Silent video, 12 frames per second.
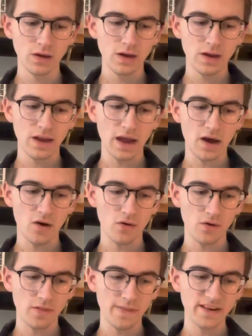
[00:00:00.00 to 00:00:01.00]

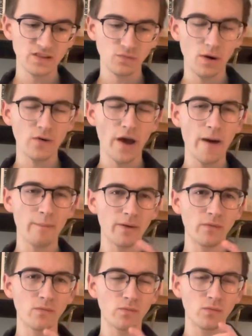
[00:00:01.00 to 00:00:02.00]
Now, this road up
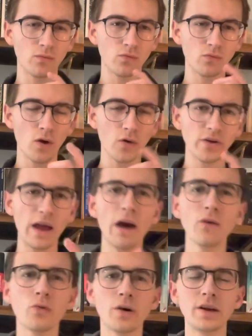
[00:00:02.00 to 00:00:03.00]
and road
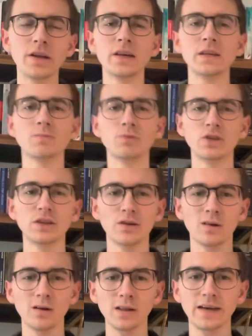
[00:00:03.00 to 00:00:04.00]
down one is
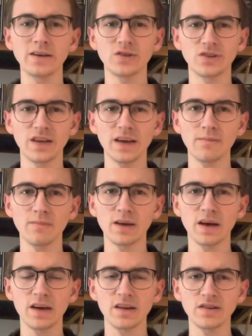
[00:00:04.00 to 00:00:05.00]
particularly interesting
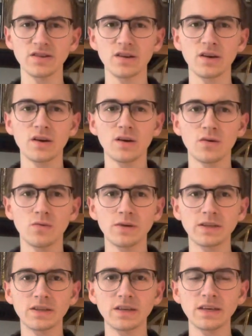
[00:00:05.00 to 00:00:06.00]
because we
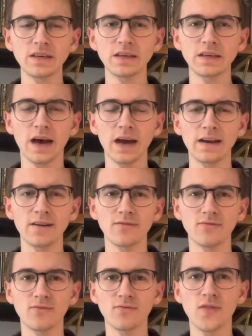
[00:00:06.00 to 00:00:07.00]
see kind of
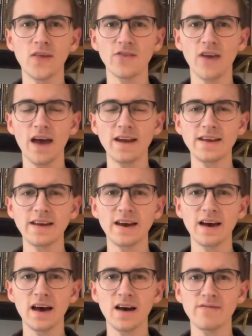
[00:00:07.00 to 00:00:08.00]
this idea
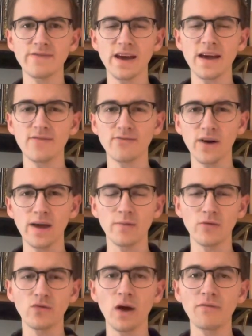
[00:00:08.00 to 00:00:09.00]
of a frame
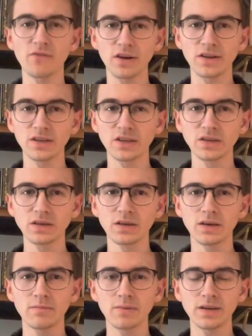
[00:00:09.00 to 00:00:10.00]
of reference
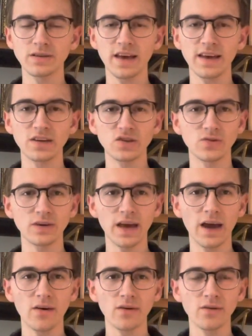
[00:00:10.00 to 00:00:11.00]
being taken into account.